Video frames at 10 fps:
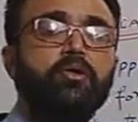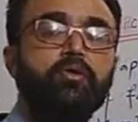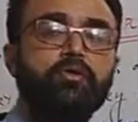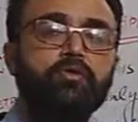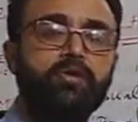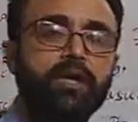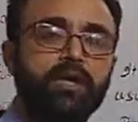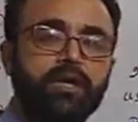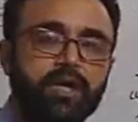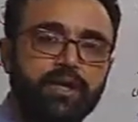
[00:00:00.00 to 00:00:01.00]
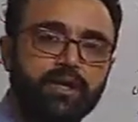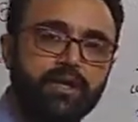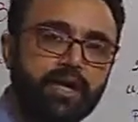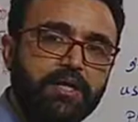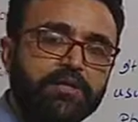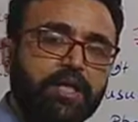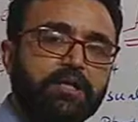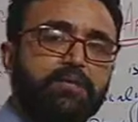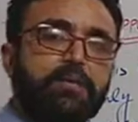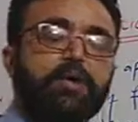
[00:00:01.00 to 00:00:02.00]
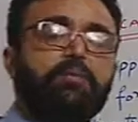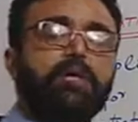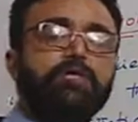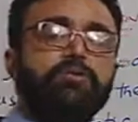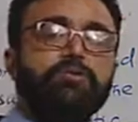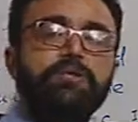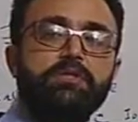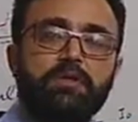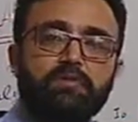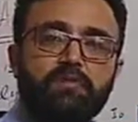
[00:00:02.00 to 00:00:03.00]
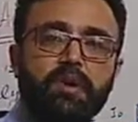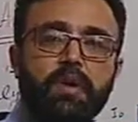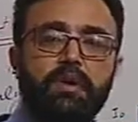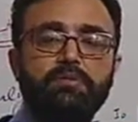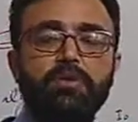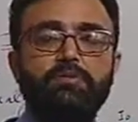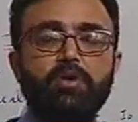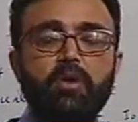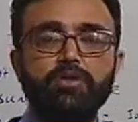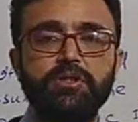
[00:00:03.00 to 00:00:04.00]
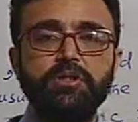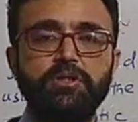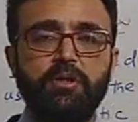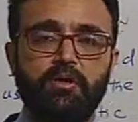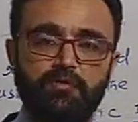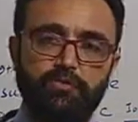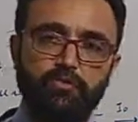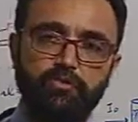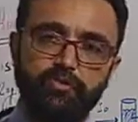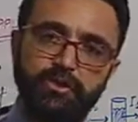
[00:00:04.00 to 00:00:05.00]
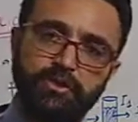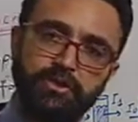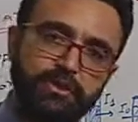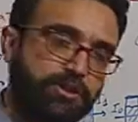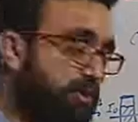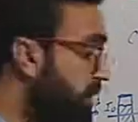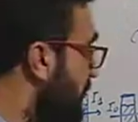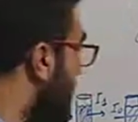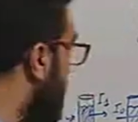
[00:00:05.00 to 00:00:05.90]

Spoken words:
Chlorophyll and carotenoids are the pigments which perform the process of photosynthesis.